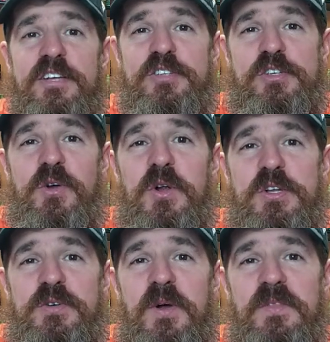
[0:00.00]
It's a
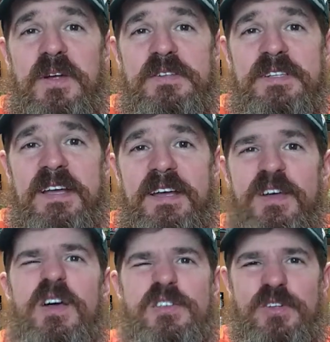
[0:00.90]
scorcher out there
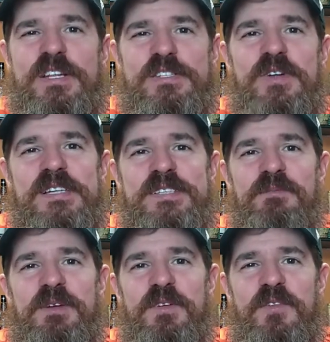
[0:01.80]
today, so let's try
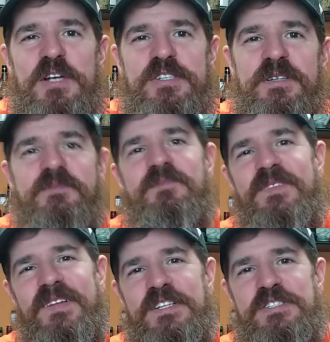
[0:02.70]
something refreshing.
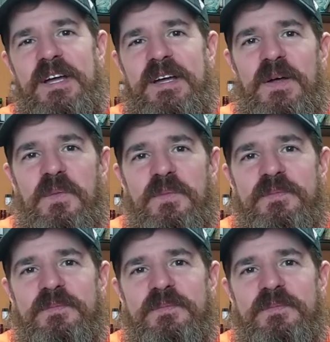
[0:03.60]
Let's check it out.